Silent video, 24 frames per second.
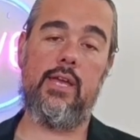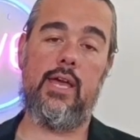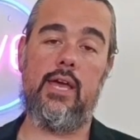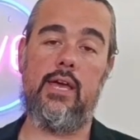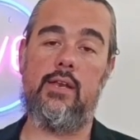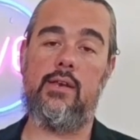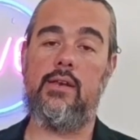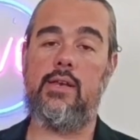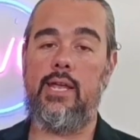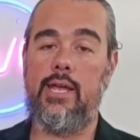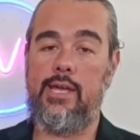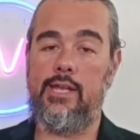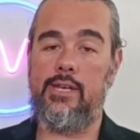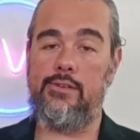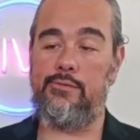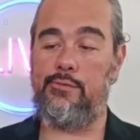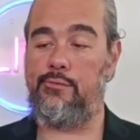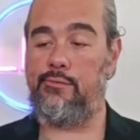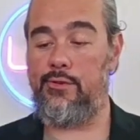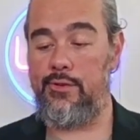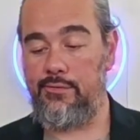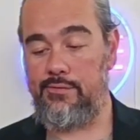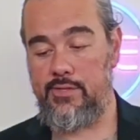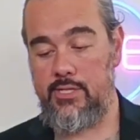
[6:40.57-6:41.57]
at
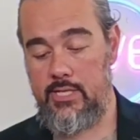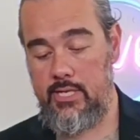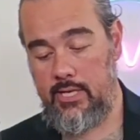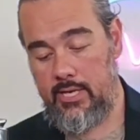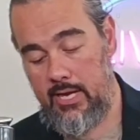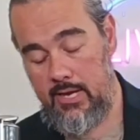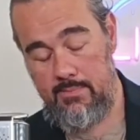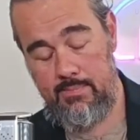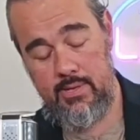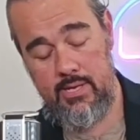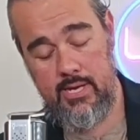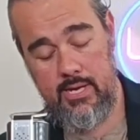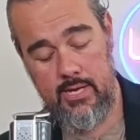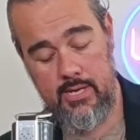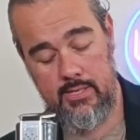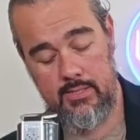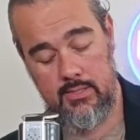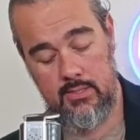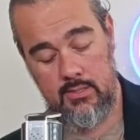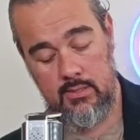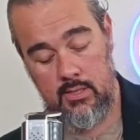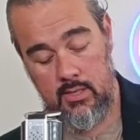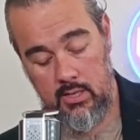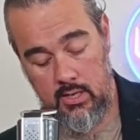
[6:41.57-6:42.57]
-50 kPAs,
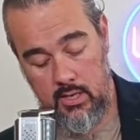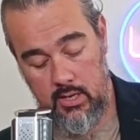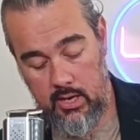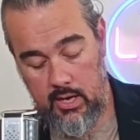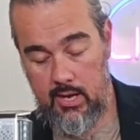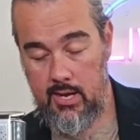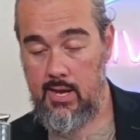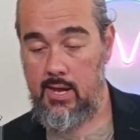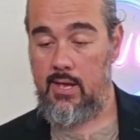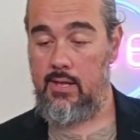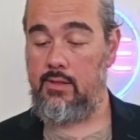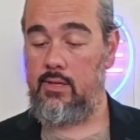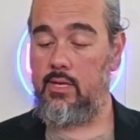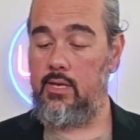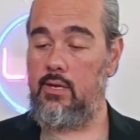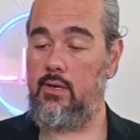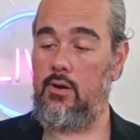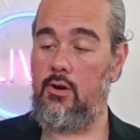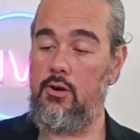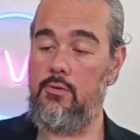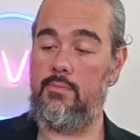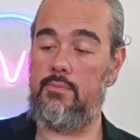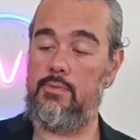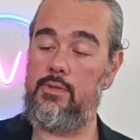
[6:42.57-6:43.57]
and
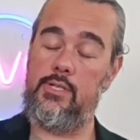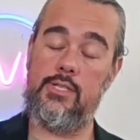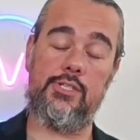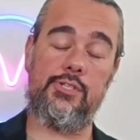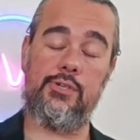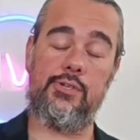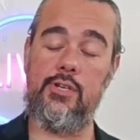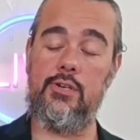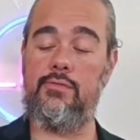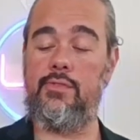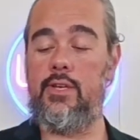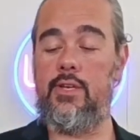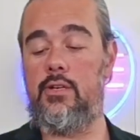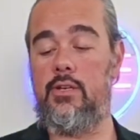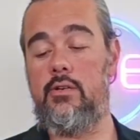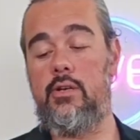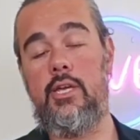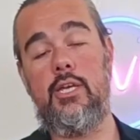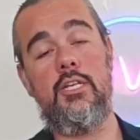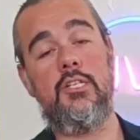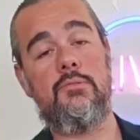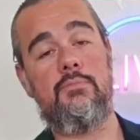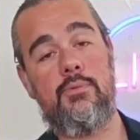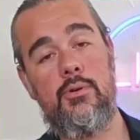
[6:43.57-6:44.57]
the Trio Vino
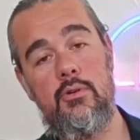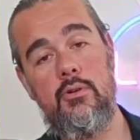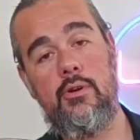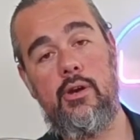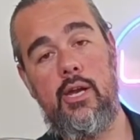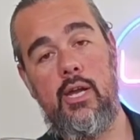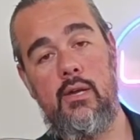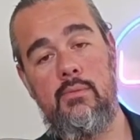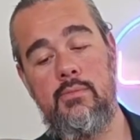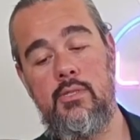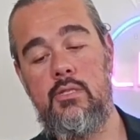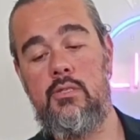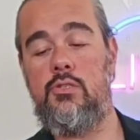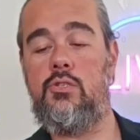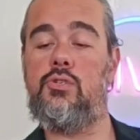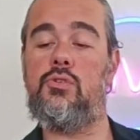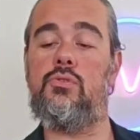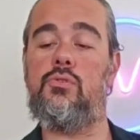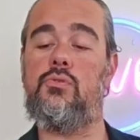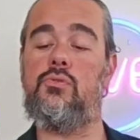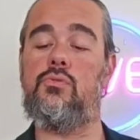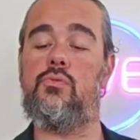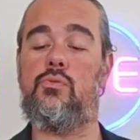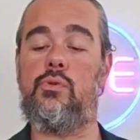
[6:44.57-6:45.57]
is programmed
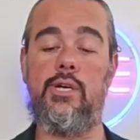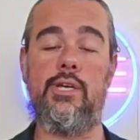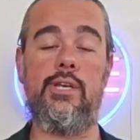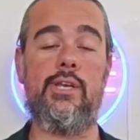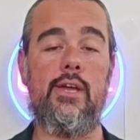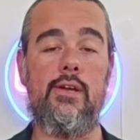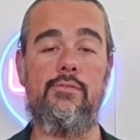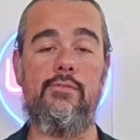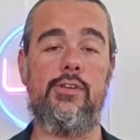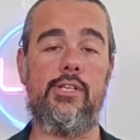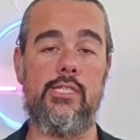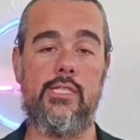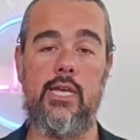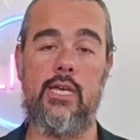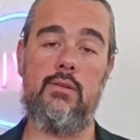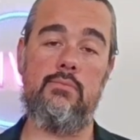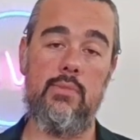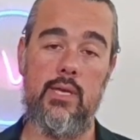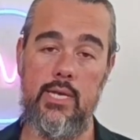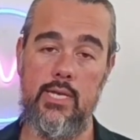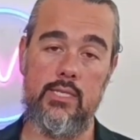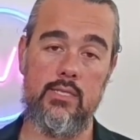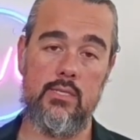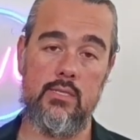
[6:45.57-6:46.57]
to run every 10
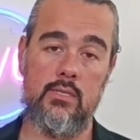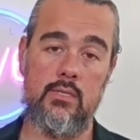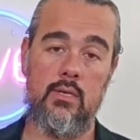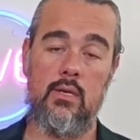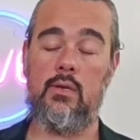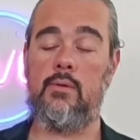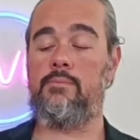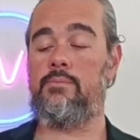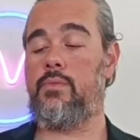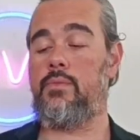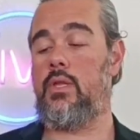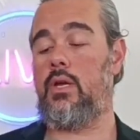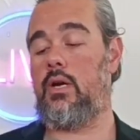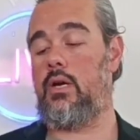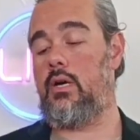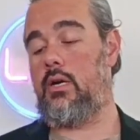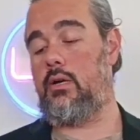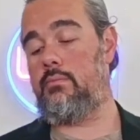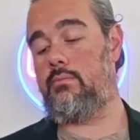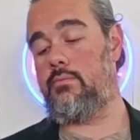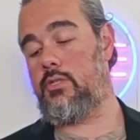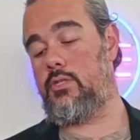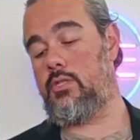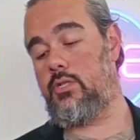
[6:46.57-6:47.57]
minutes
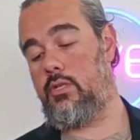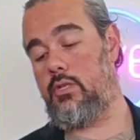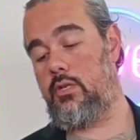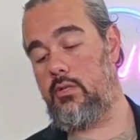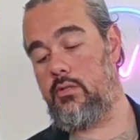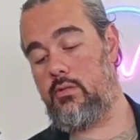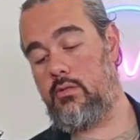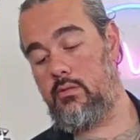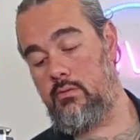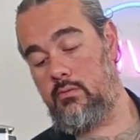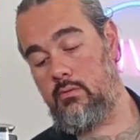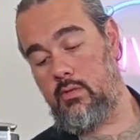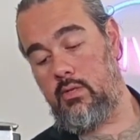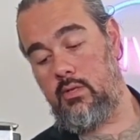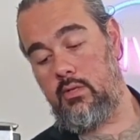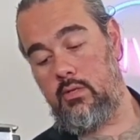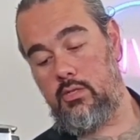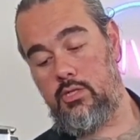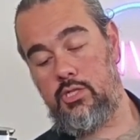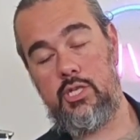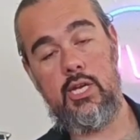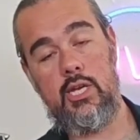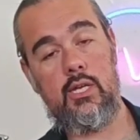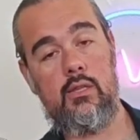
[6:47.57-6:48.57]
to
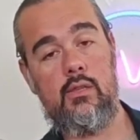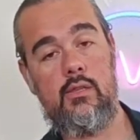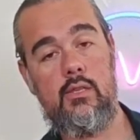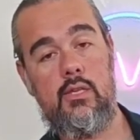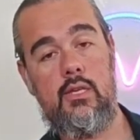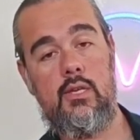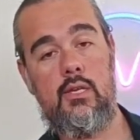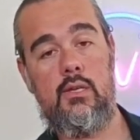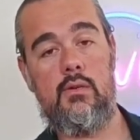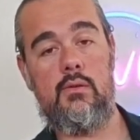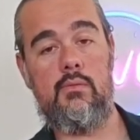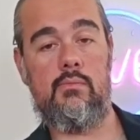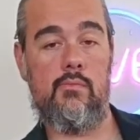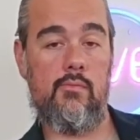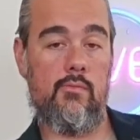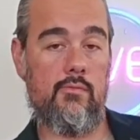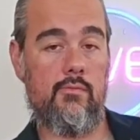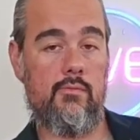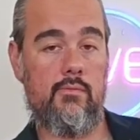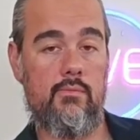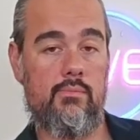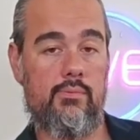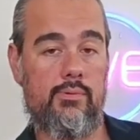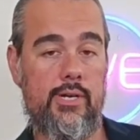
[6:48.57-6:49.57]
check the
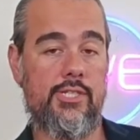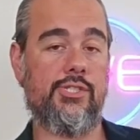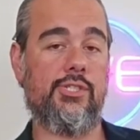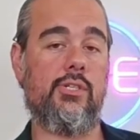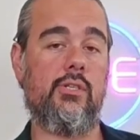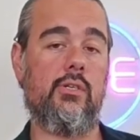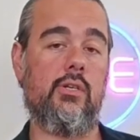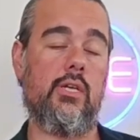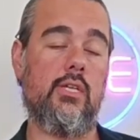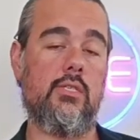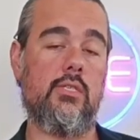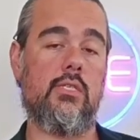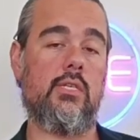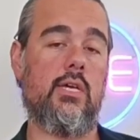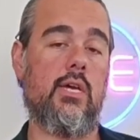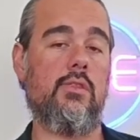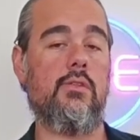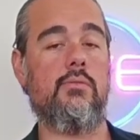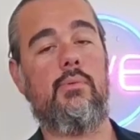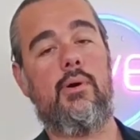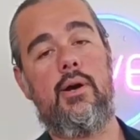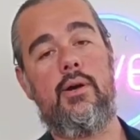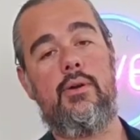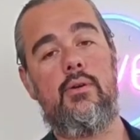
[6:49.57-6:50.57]
pressure inside
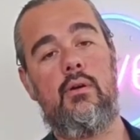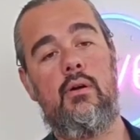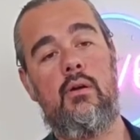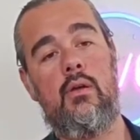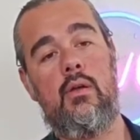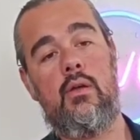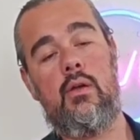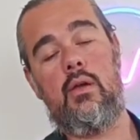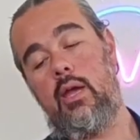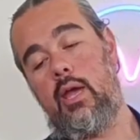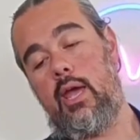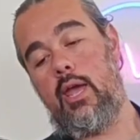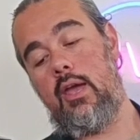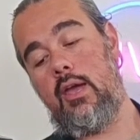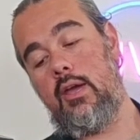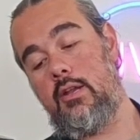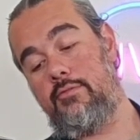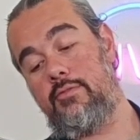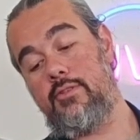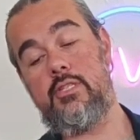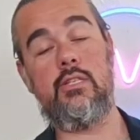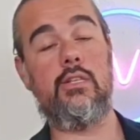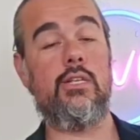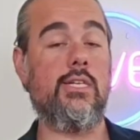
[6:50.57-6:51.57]
the bottle, and
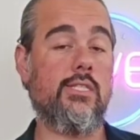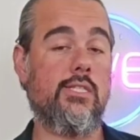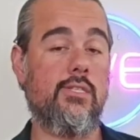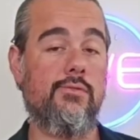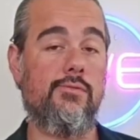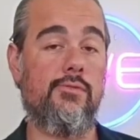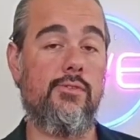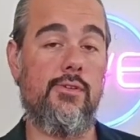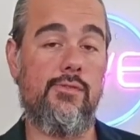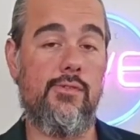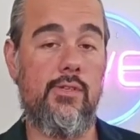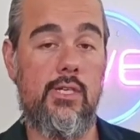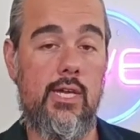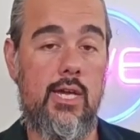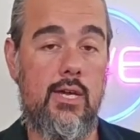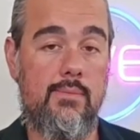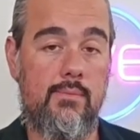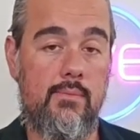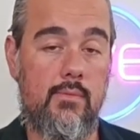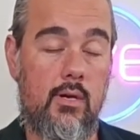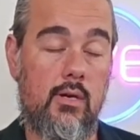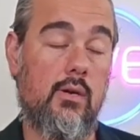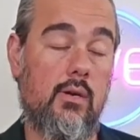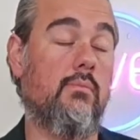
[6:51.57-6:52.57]
if it's less than 50
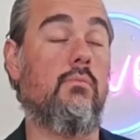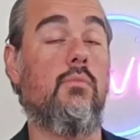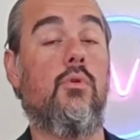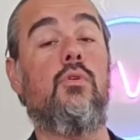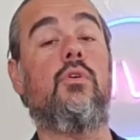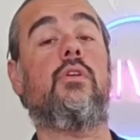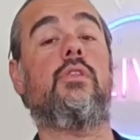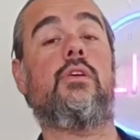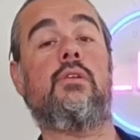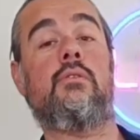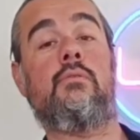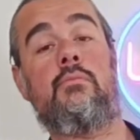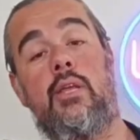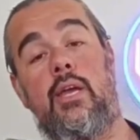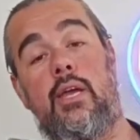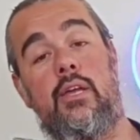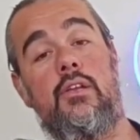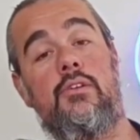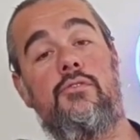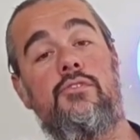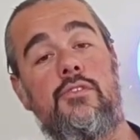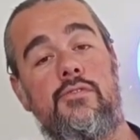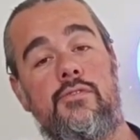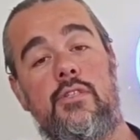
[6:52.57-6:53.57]
or more than
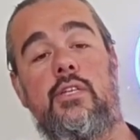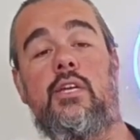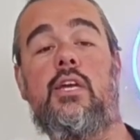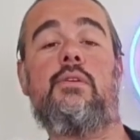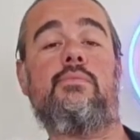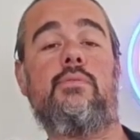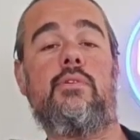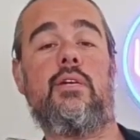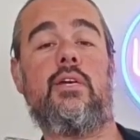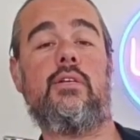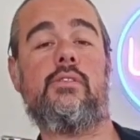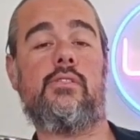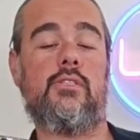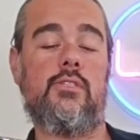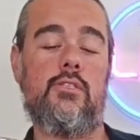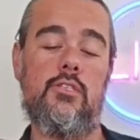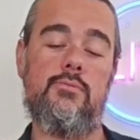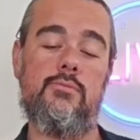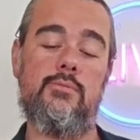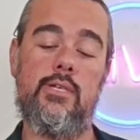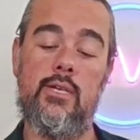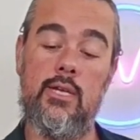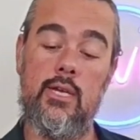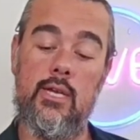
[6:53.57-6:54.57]
-50 kPAs, excuse
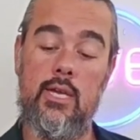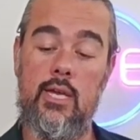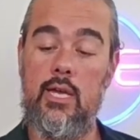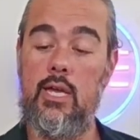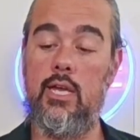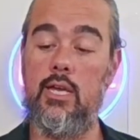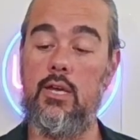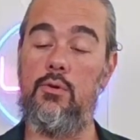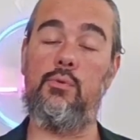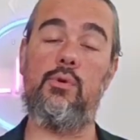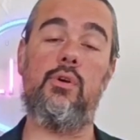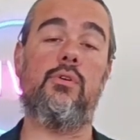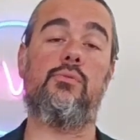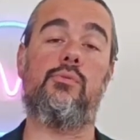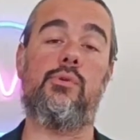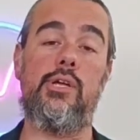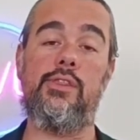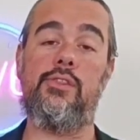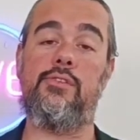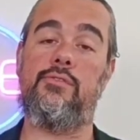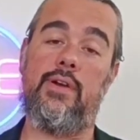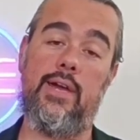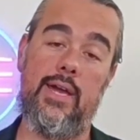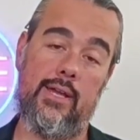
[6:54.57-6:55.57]
me, it will run
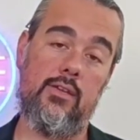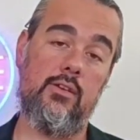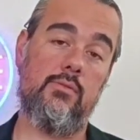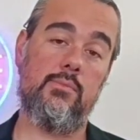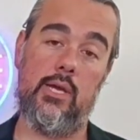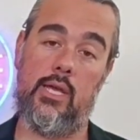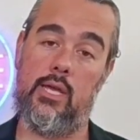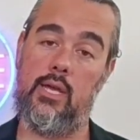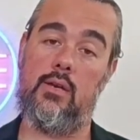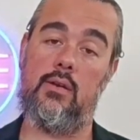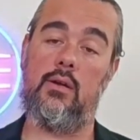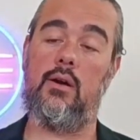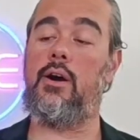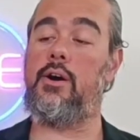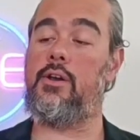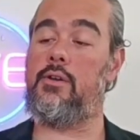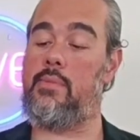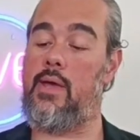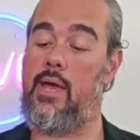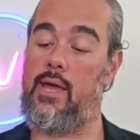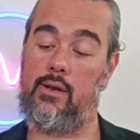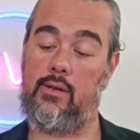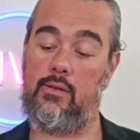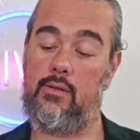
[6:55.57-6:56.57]
the vacuum again
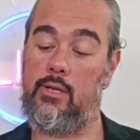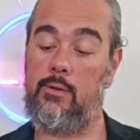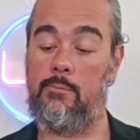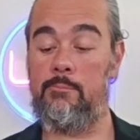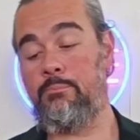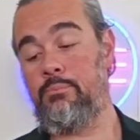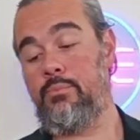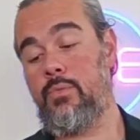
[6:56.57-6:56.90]
automatically.